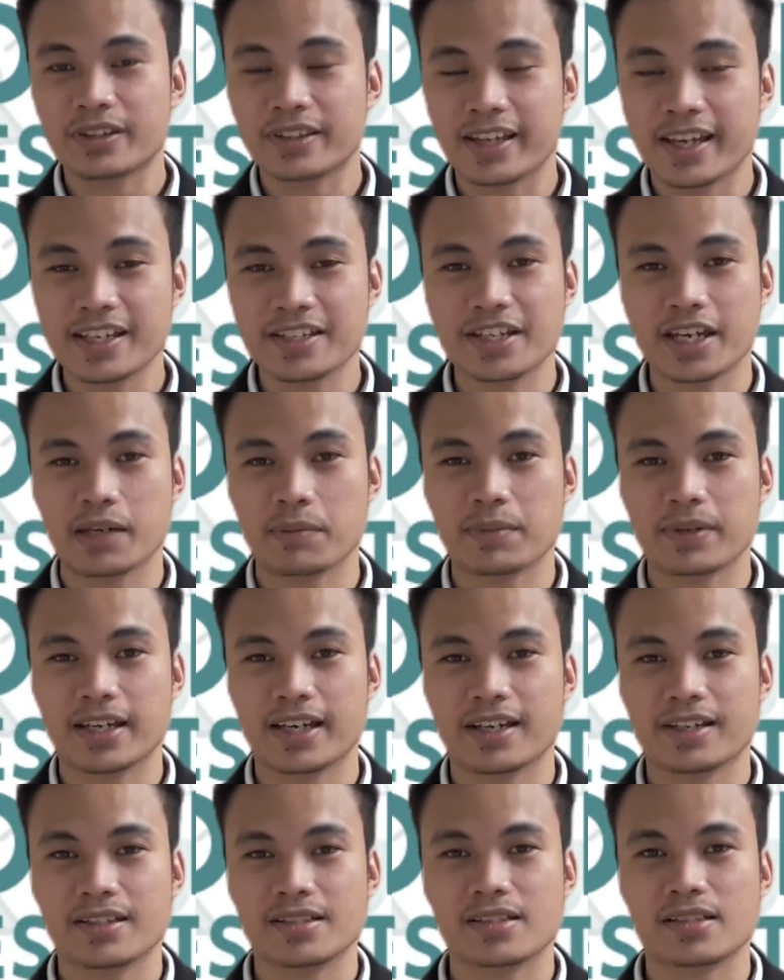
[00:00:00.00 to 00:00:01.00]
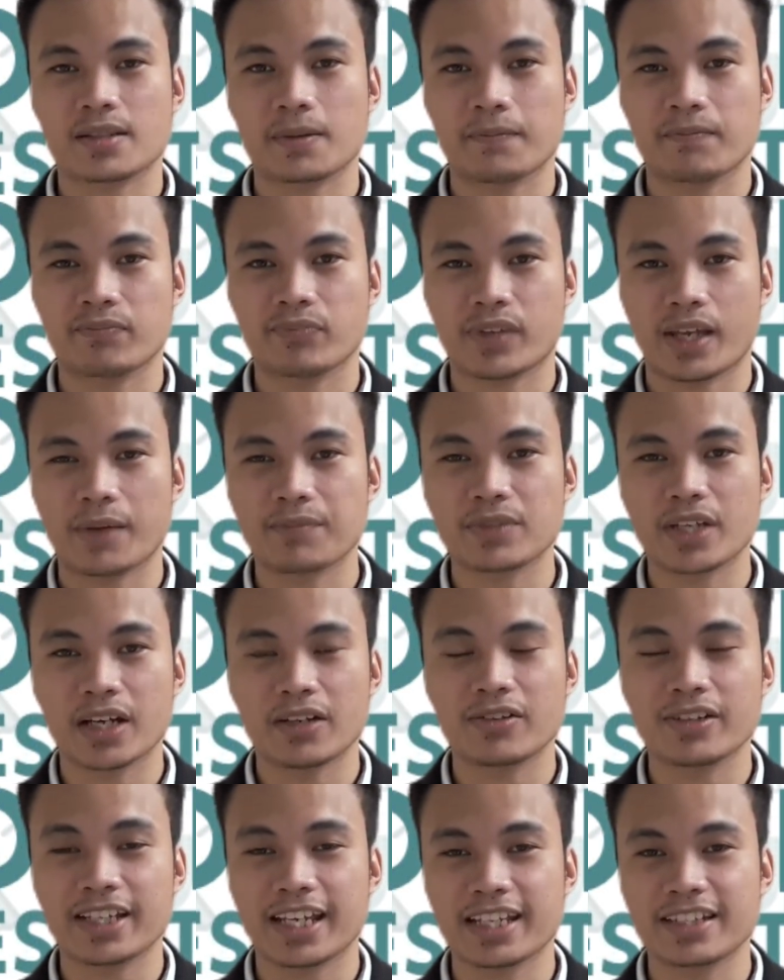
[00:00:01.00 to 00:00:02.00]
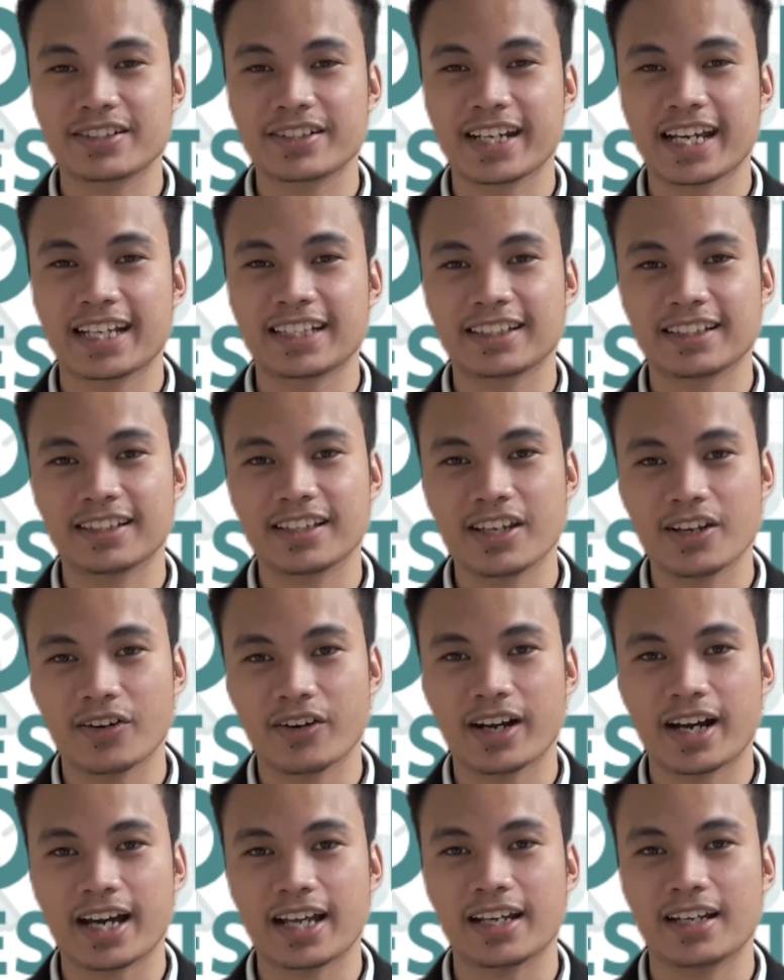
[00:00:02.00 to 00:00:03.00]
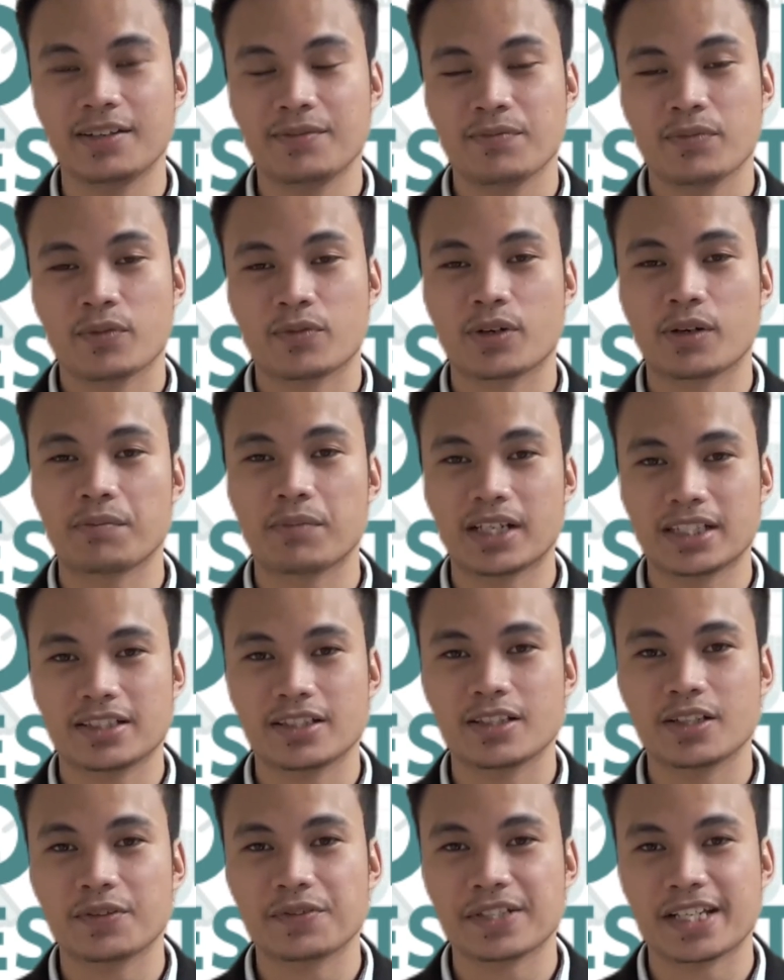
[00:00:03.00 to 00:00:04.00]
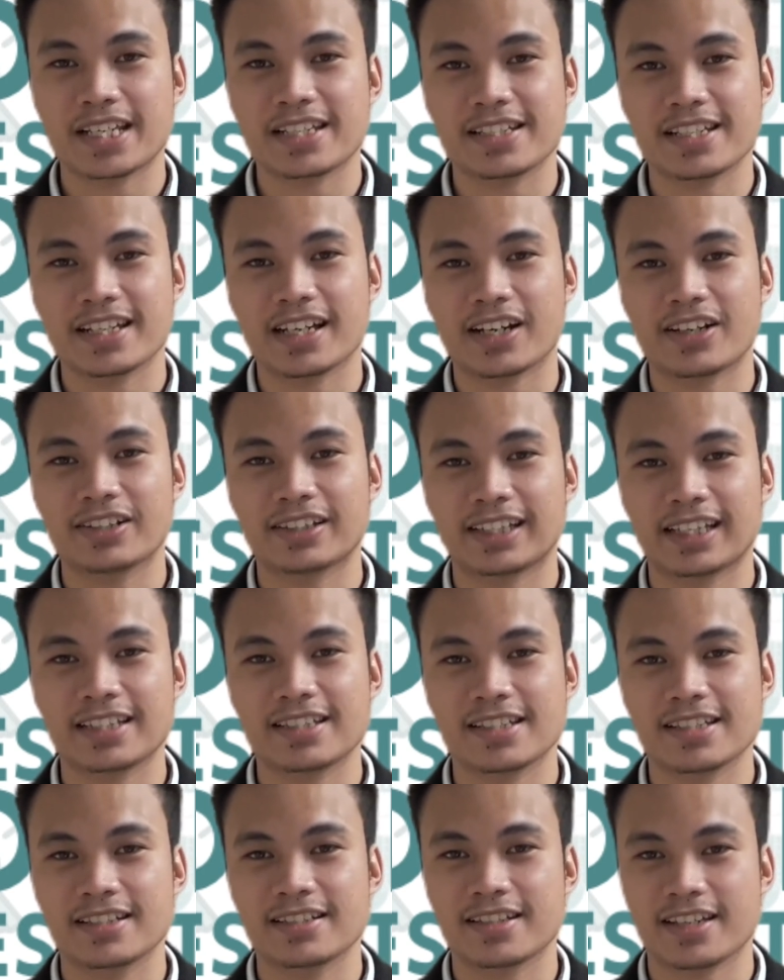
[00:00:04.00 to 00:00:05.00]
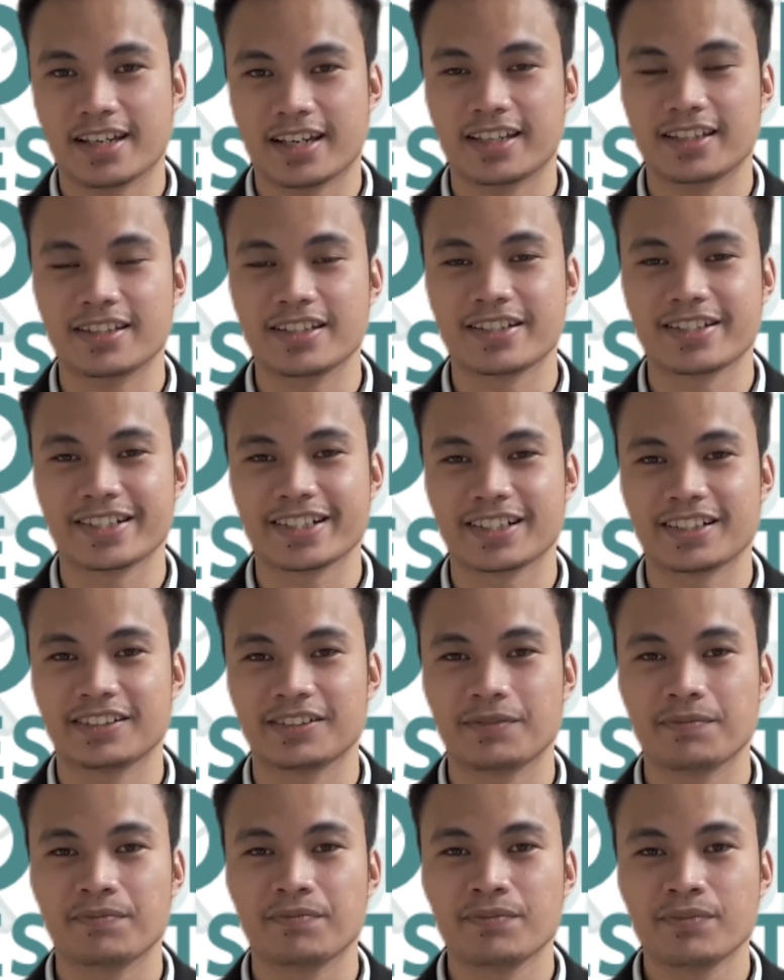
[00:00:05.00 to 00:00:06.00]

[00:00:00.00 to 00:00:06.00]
Good day, JPians! I'm Dalvin Adrian D. Ongkal from Bachelor of Science in Accountancy second year,